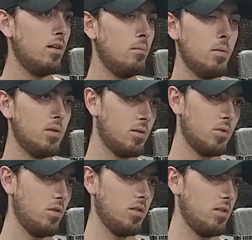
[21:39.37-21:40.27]
Maybe with
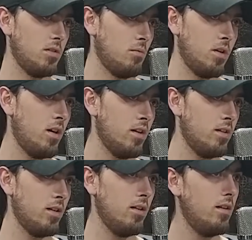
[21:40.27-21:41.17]
some choices and whatnot
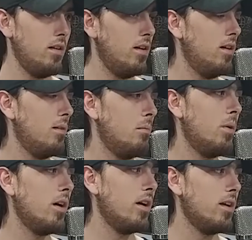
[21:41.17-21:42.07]
in there.
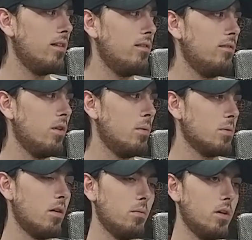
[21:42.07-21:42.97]
But for the
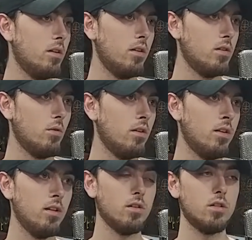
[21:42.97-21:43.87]
most part, it'll be a linear
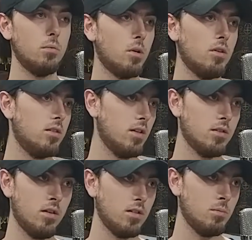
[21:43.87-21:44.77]
storyline that looks super good and
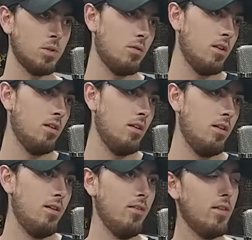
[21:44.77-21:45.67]
tells an awesome story.
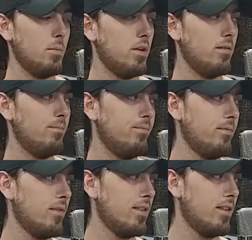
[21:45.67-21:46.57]
But
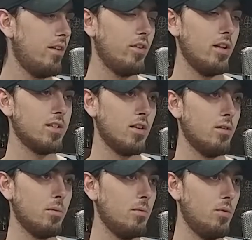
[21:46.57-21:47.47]
I feel like it's
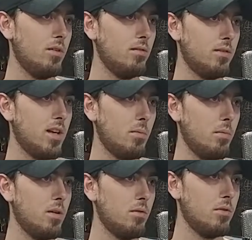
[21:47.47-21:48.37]
going to be one type
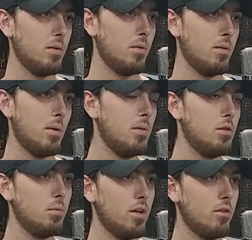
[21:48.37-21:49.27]
of playthrough type of thing, maybe 2